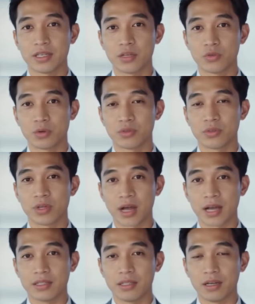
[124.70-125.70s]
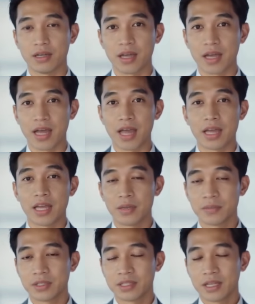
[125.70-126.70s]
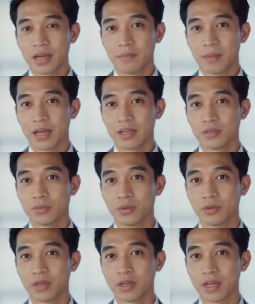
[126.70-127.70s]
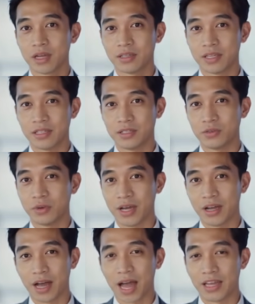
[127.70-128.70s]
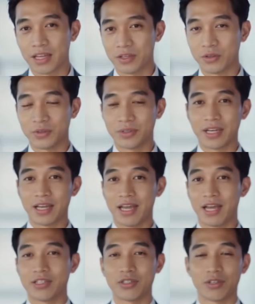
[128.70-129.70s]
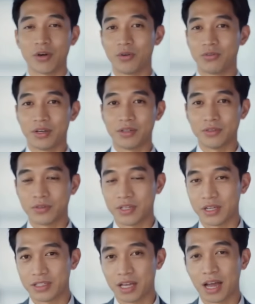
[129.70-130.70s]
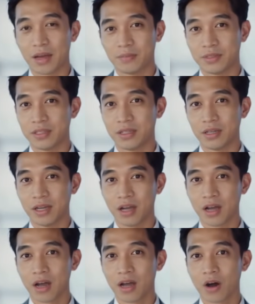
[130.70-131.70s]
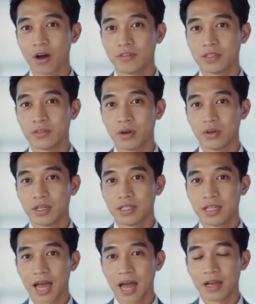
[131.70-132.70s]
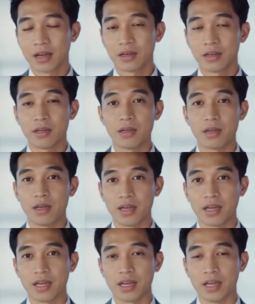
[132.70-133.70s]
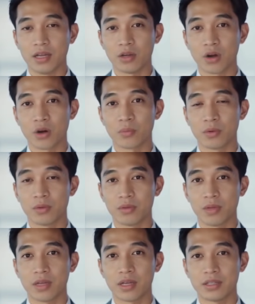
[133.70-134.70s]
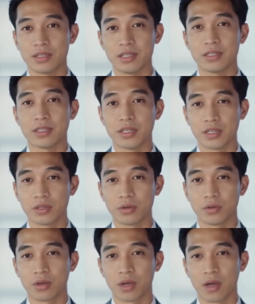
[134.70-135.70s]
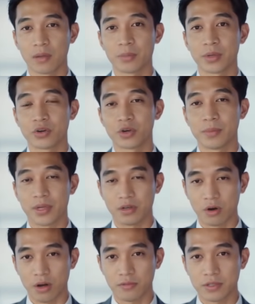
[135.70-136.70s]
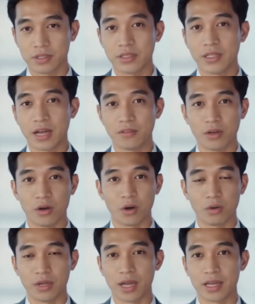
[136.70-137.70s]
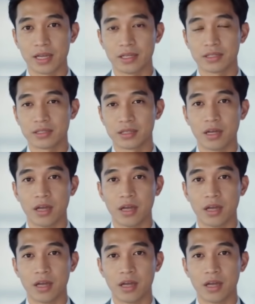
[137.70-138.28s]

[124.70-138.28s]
everyone relies on and keeps his debt manageable. That's a rare high yielder that could actually hold up through tough times. Office-focused IT Global, decent yield, but European offices have their own headaches.